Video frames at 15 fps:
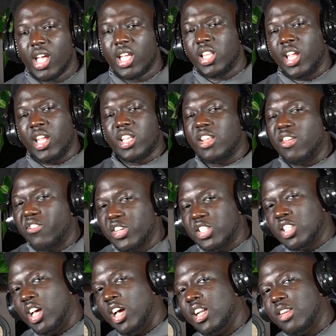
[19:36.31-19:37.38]
the indifference,
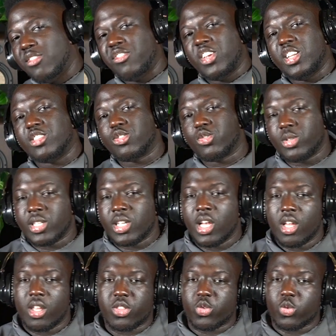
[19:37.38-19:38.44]
the undefeated streak
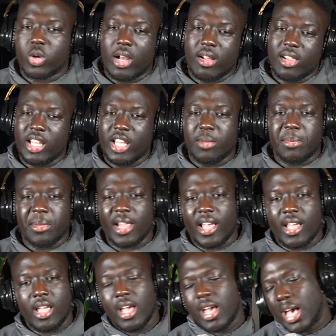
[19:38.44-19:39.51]
throughout league play.